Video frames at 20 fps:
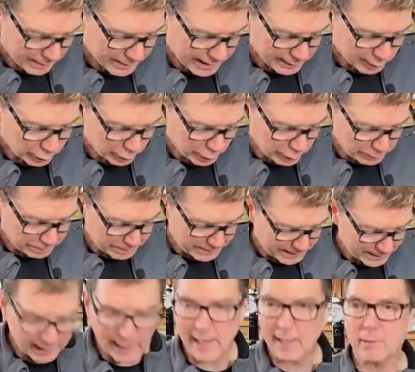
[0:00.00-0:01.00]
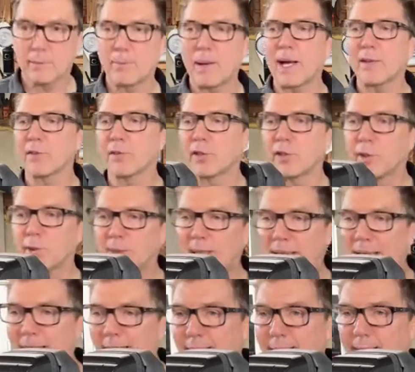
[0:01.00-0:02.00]
and I'm in groups. I don't bother to
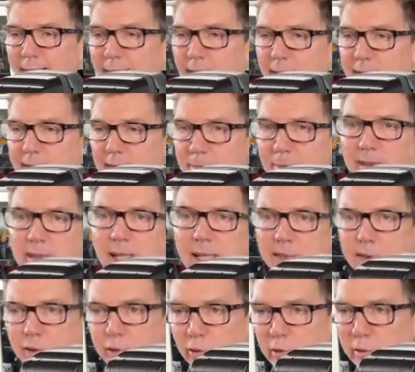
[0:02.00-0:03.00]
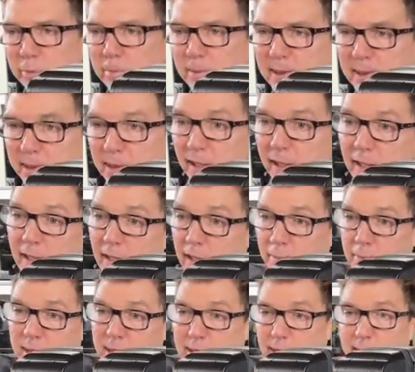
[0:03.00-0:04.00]
use anything else besides groups
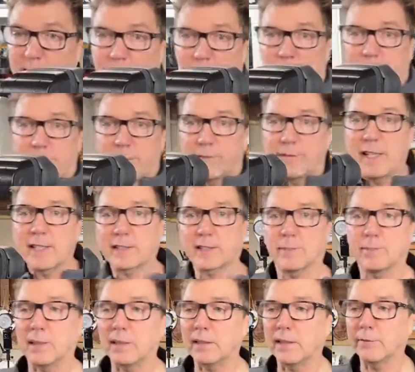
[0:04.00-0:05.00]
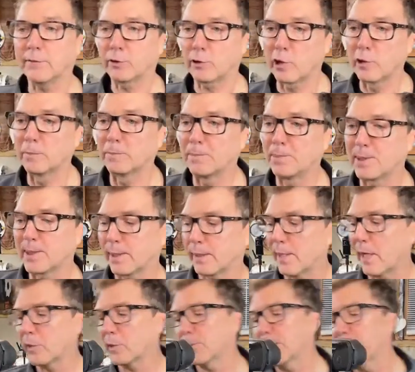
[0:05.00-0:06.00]
because I love the flexibility of groups. It